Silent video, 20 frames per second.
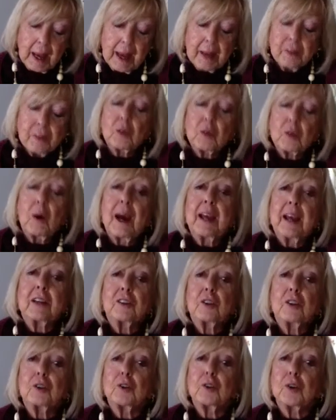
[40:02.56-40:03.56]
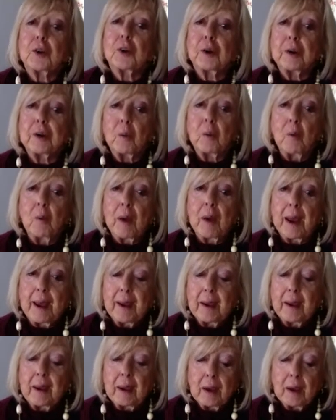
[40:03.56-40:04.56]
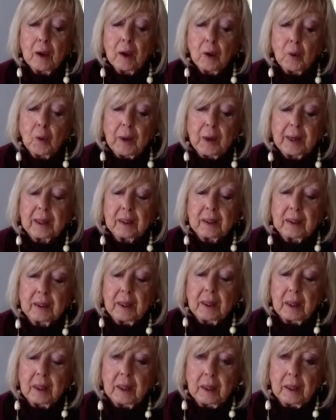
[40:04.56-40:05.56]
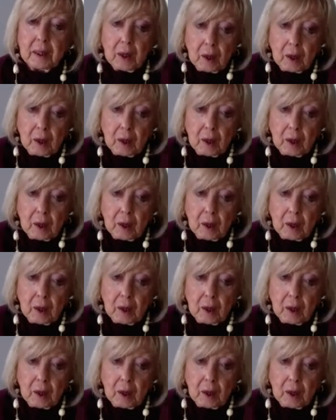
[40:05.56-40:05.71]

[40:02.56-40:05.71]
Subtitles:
so I had to turn away quickly